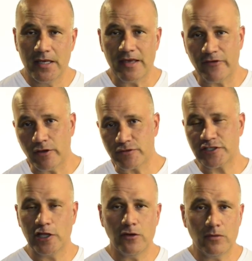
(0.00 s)
If it goes
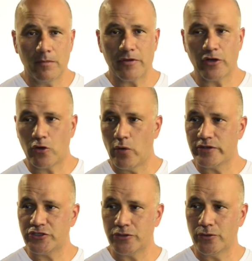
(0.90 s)
slow, you're
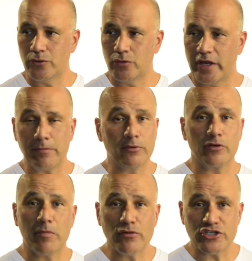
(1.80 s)
going to get a
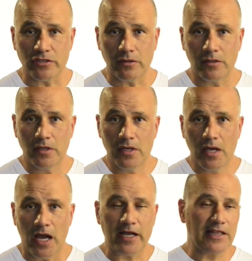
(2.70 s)
blurred motion.
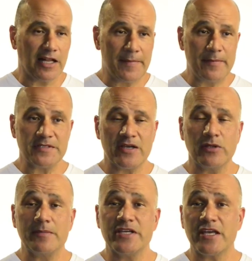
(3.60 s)
Again, a lot of people say,
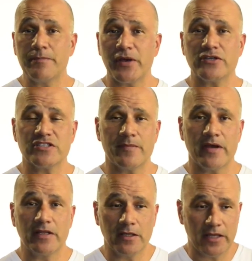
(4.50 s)
well, I'm taking pictures of
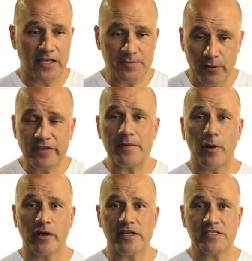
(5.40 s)
my little kids' birthday
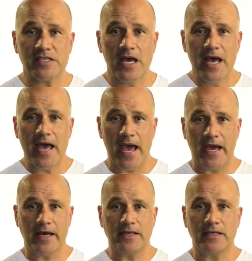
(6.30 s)
parties
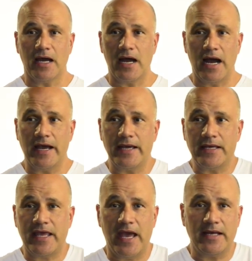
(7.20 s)
and
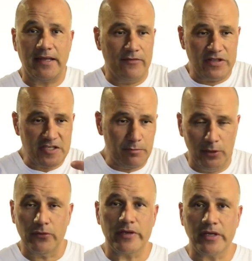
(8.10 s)
I can't, everything's
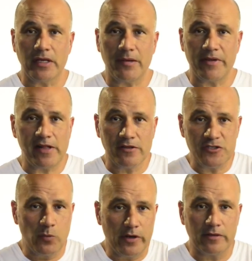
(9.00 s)
blurry. I'm getting all
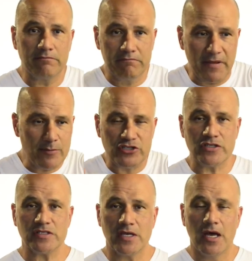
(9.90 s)
these weird
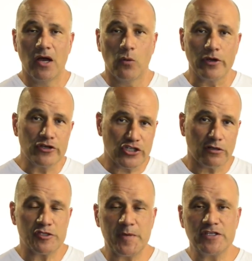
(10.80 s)
images. Well, your
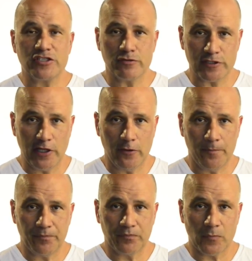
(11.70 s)
shutter speed's too slow,
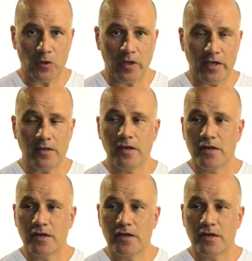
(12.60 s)
okay?